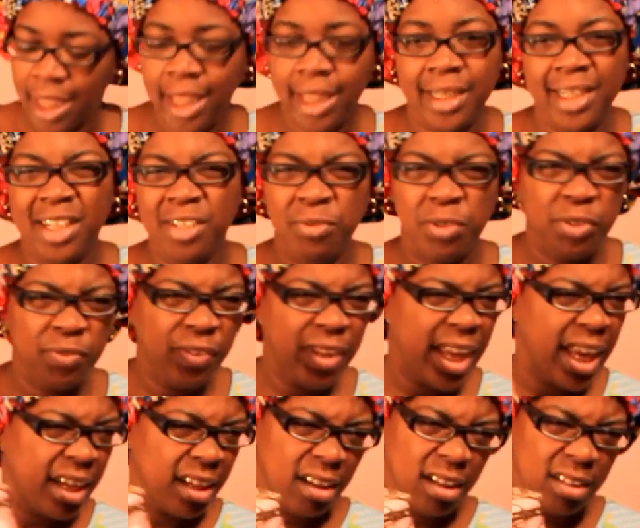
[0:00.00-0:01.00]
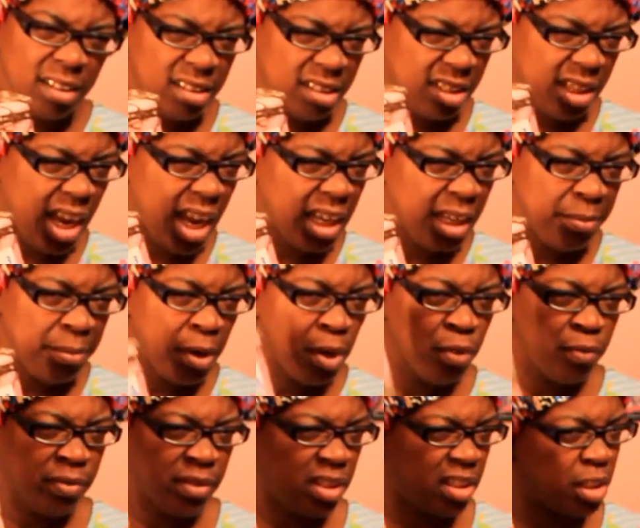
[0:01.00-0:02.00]
and this was five dollars, a dollar more
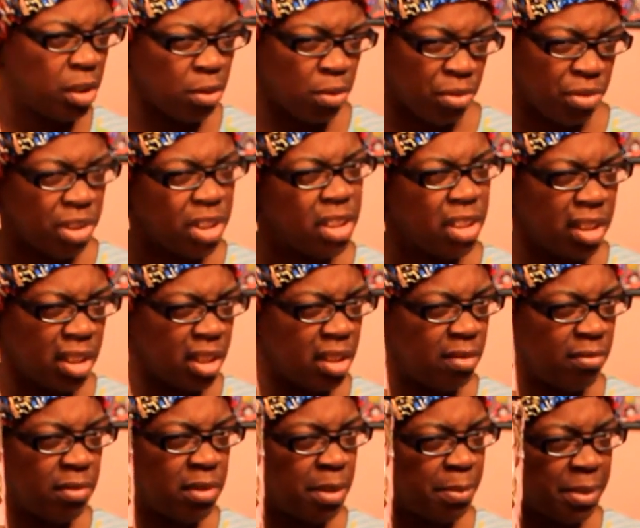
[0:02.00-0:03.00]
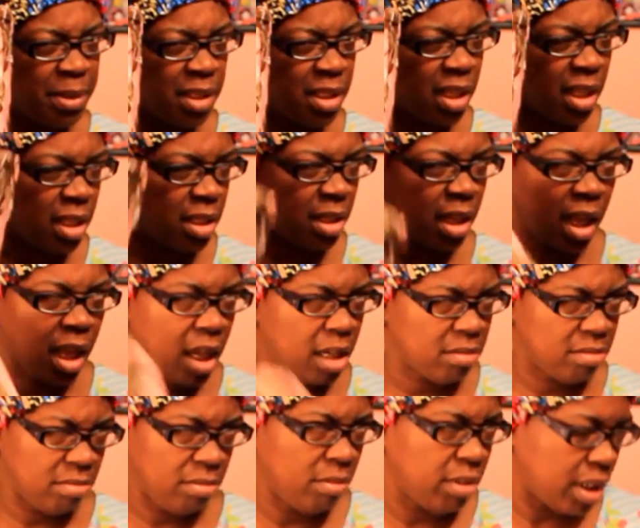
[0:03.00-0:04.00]
for a whole sheet set with a pillowcase. I
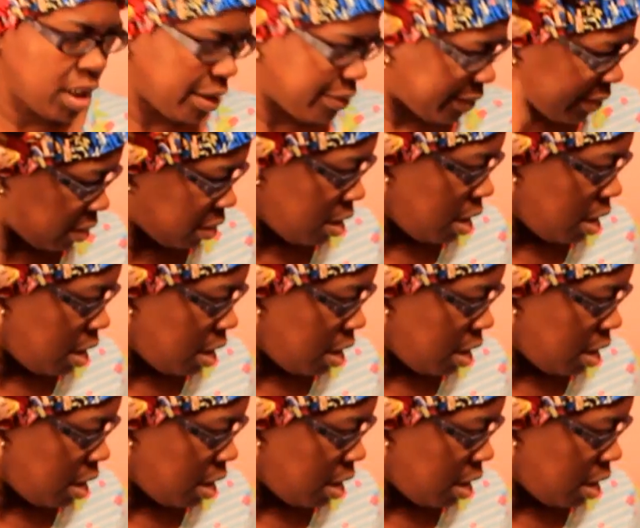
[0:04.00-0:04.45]
don't, whatever.